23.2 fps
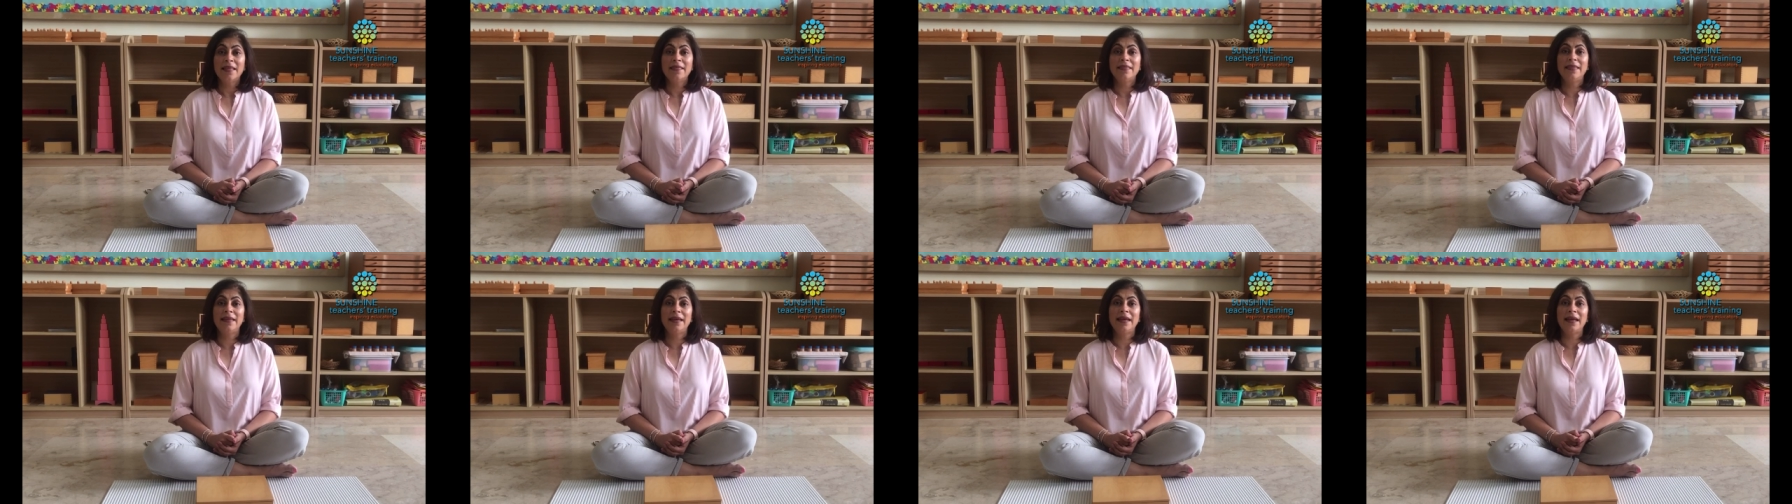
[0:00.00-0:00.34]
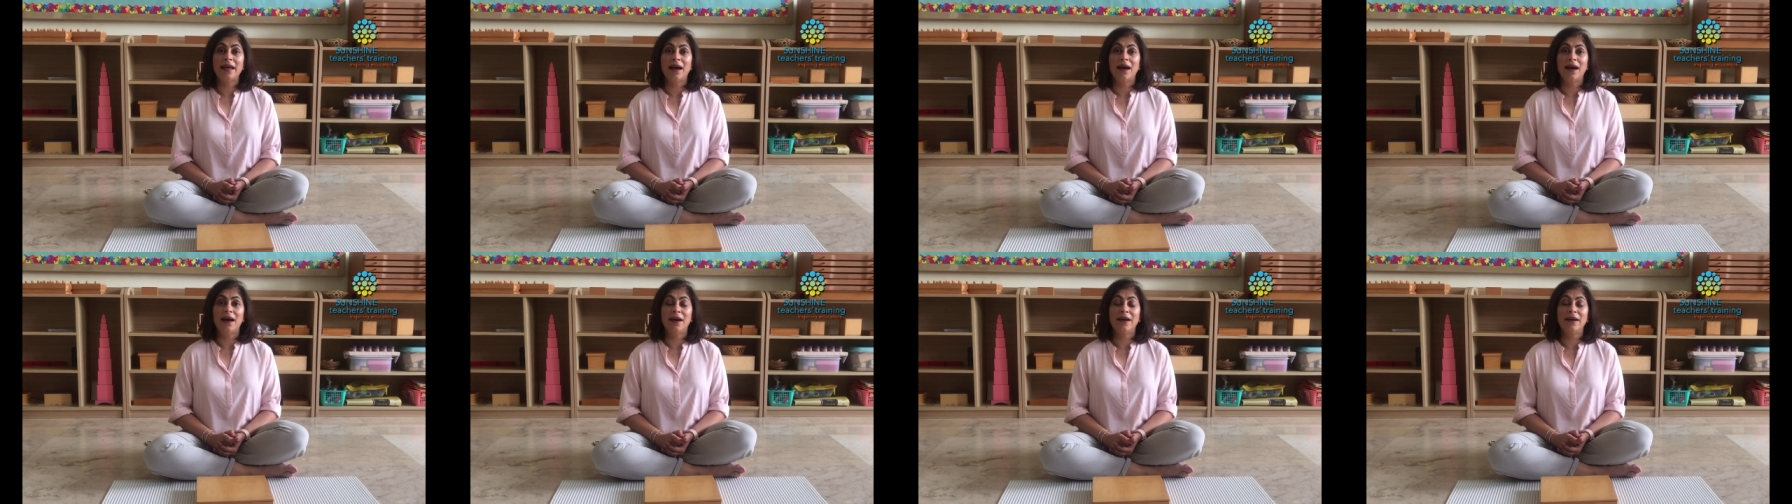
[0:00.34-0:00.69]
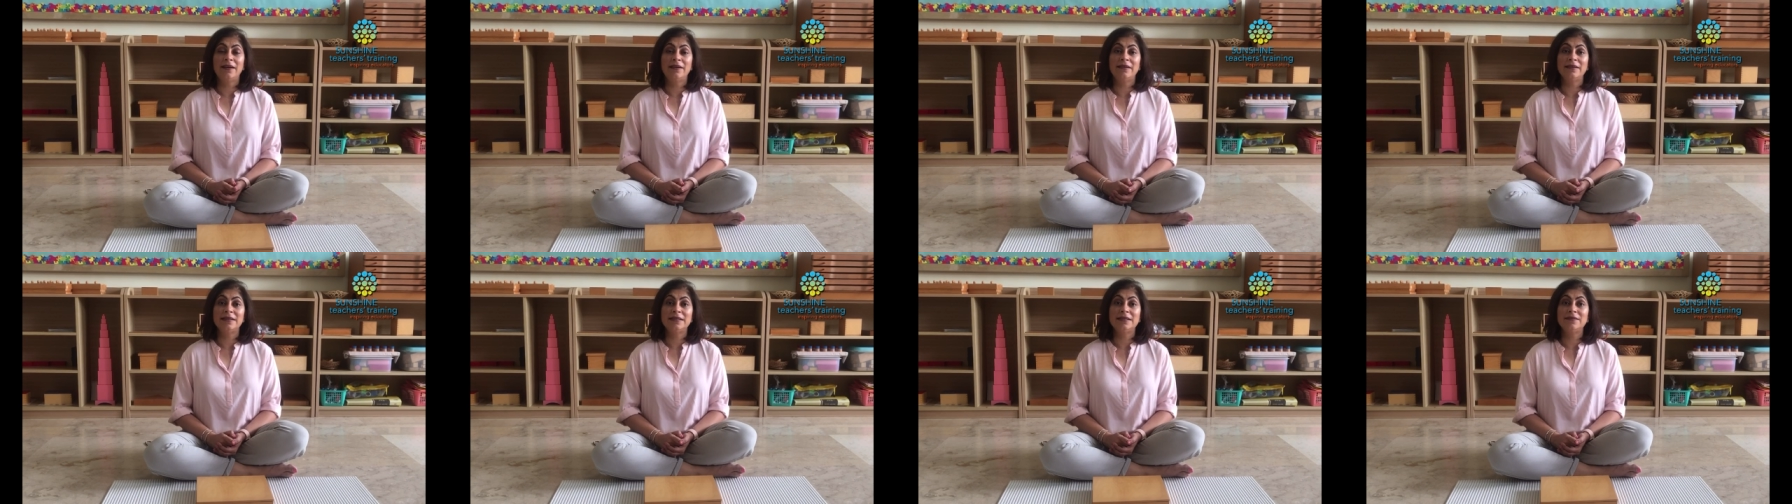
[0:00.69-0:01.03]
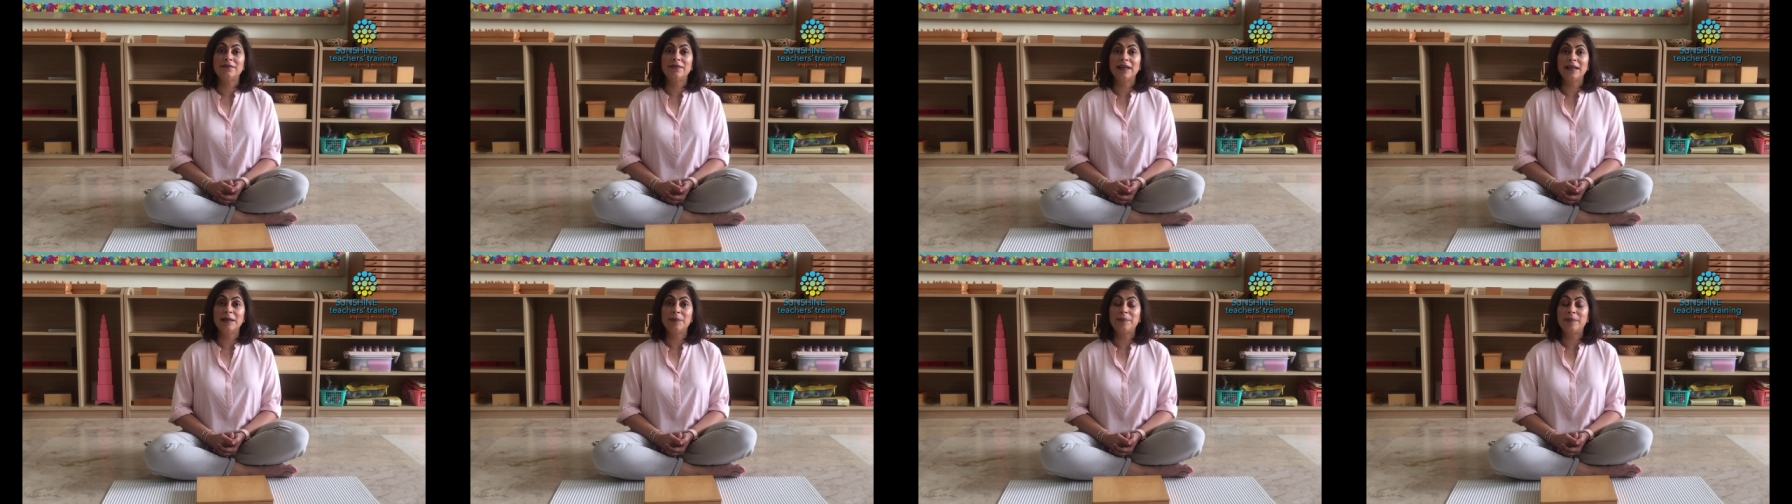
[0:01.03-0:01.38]
They are
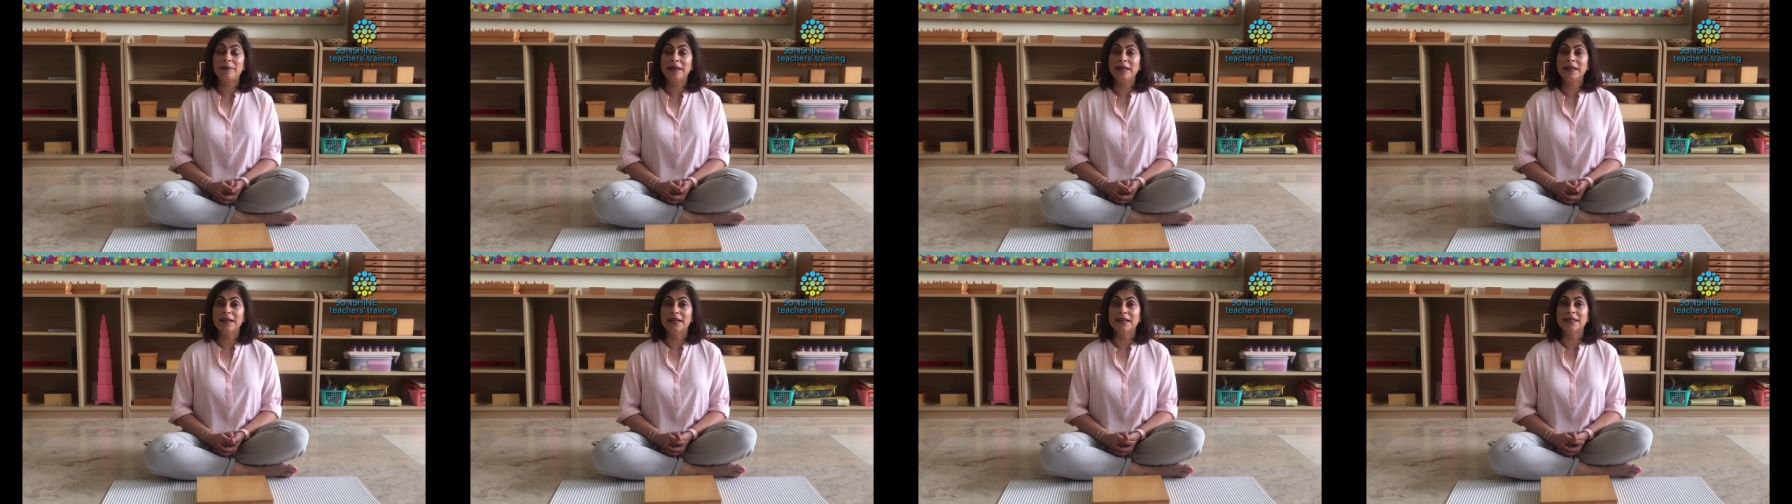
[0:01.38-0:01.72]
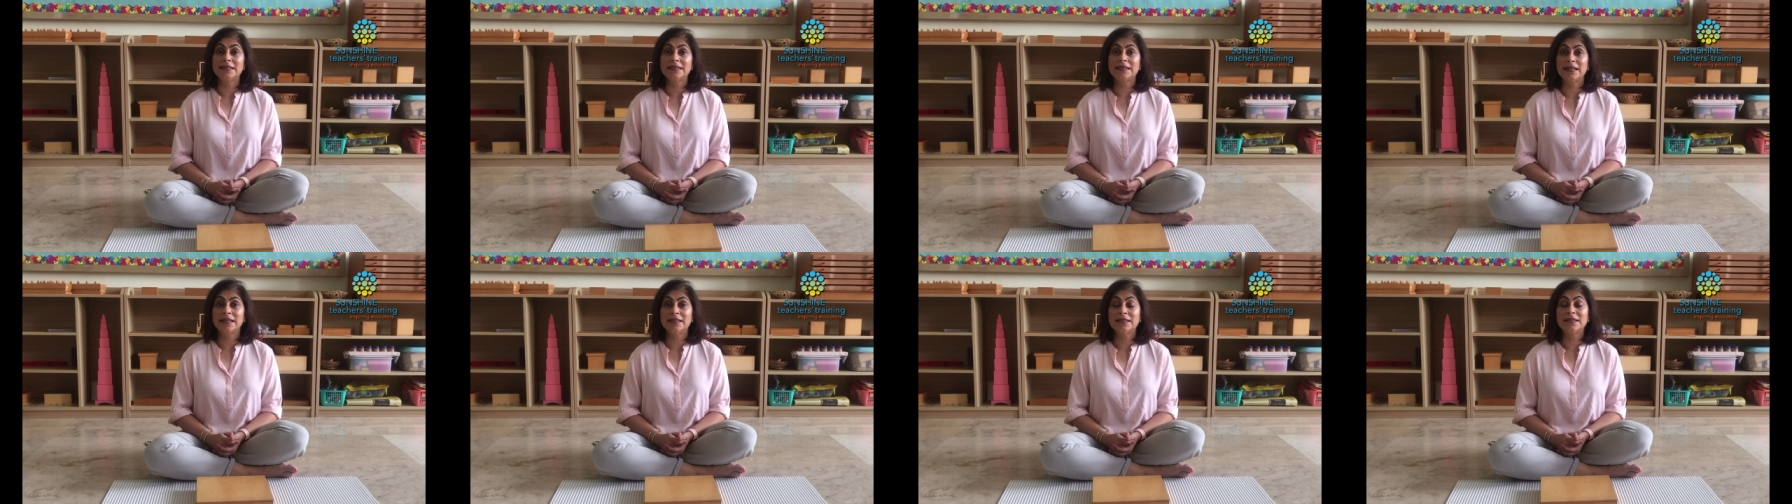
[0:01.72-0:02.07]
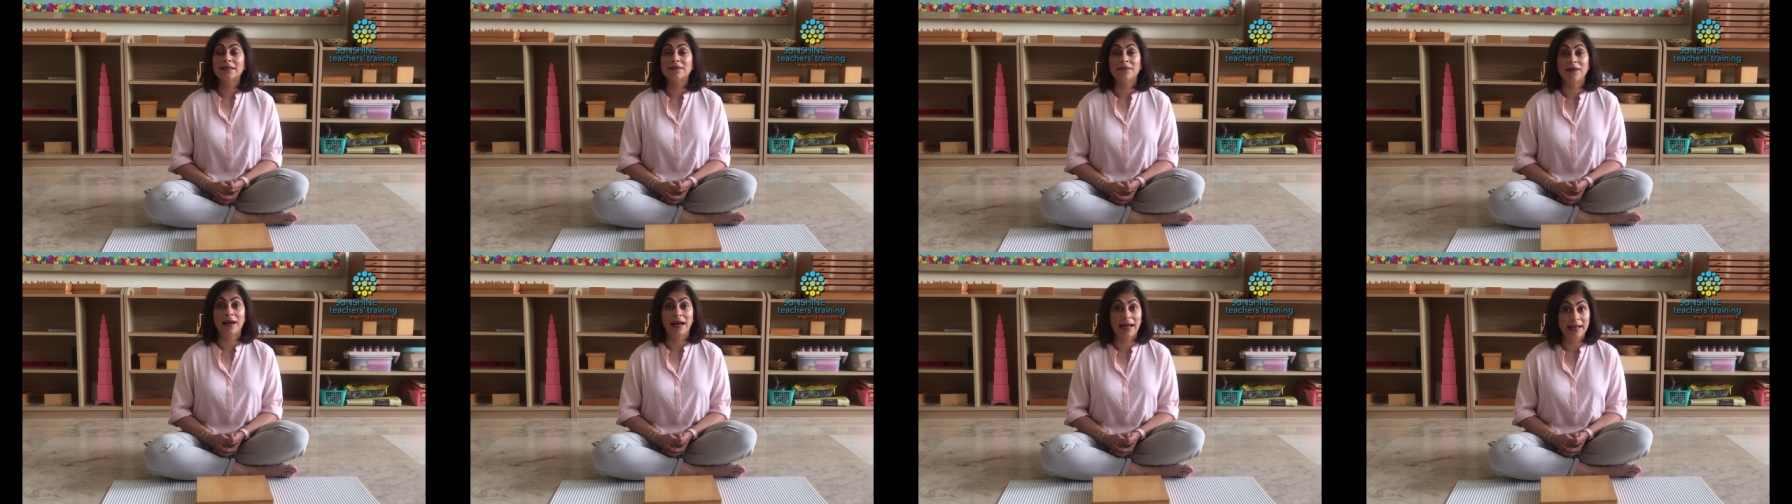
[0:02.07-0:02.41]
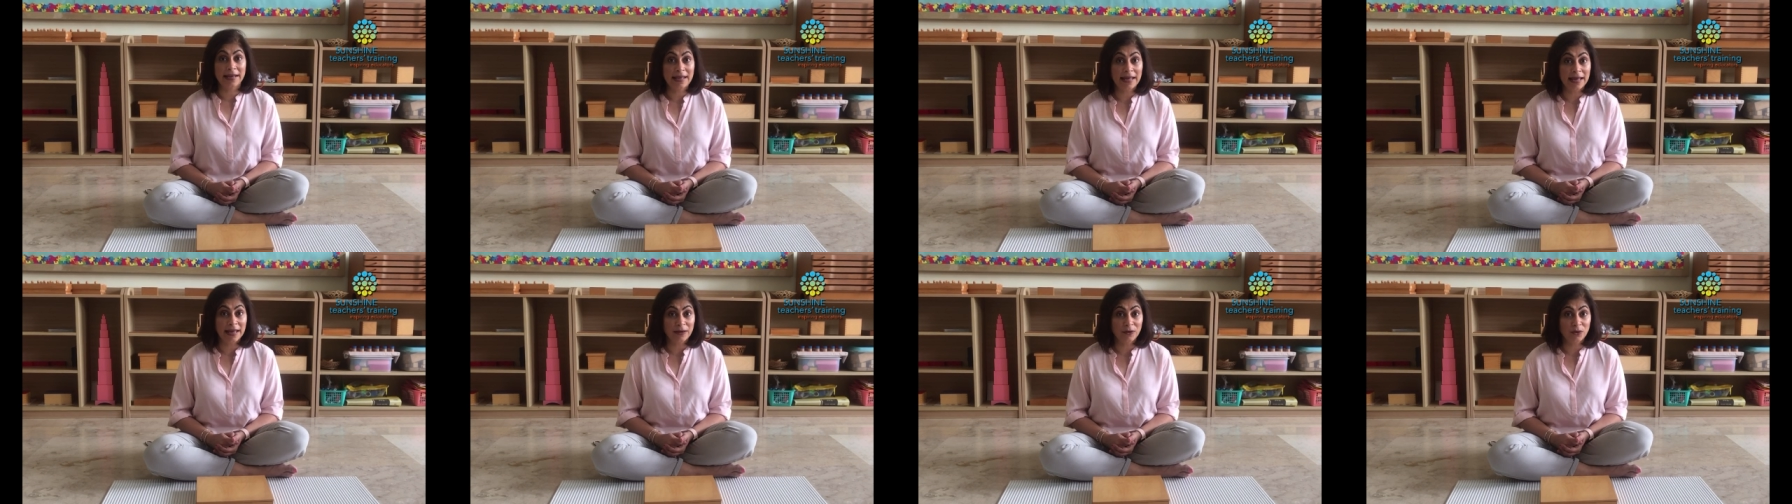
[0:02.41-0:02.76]
developing a sense of
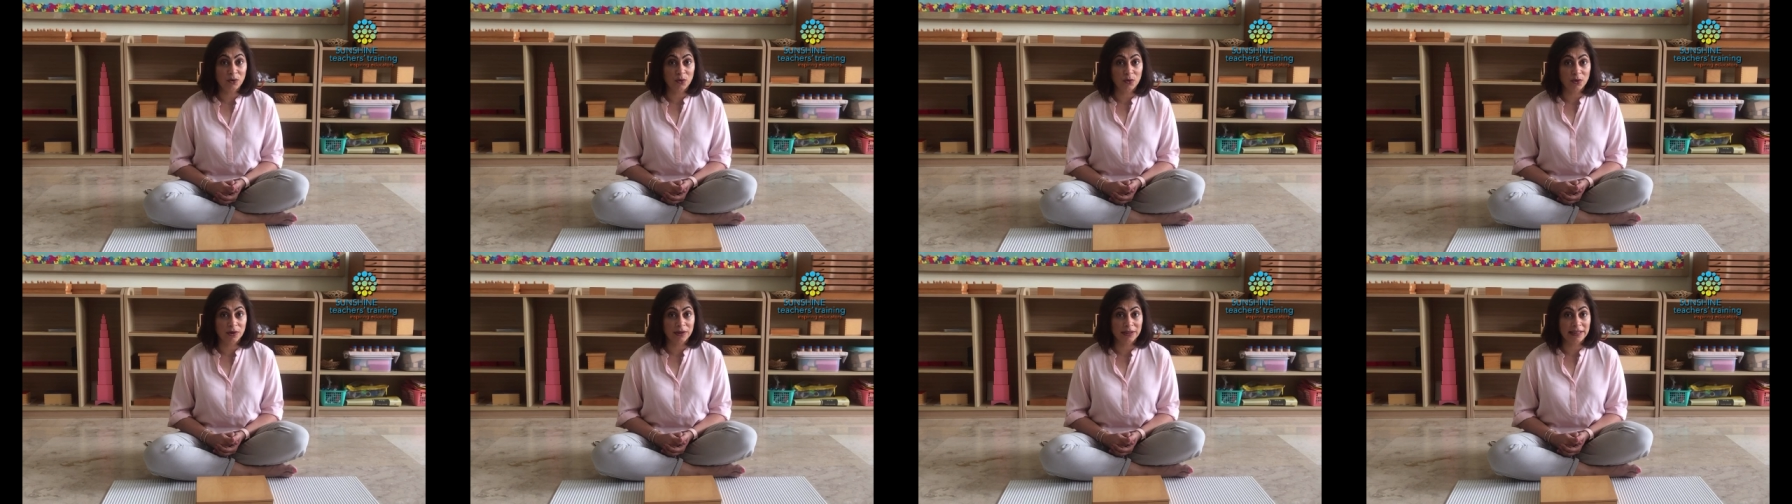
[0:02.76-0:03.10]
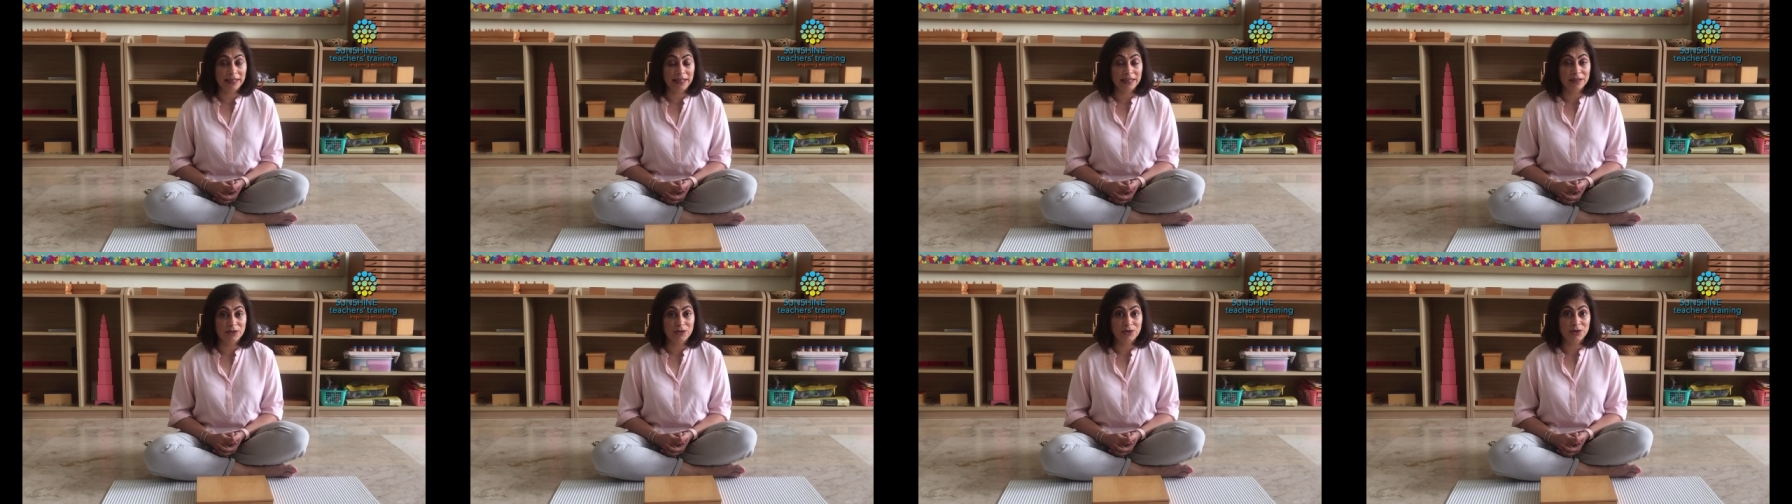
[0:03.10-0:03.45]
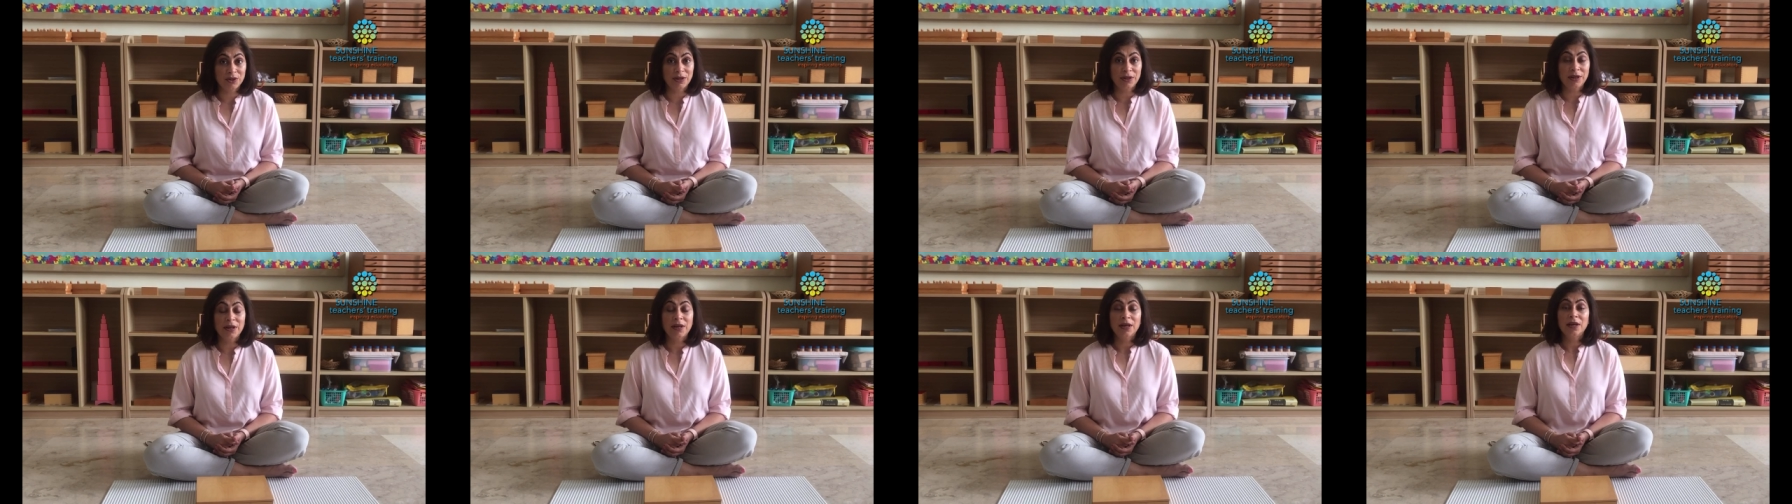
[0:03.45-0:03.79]
eye-hand coordination,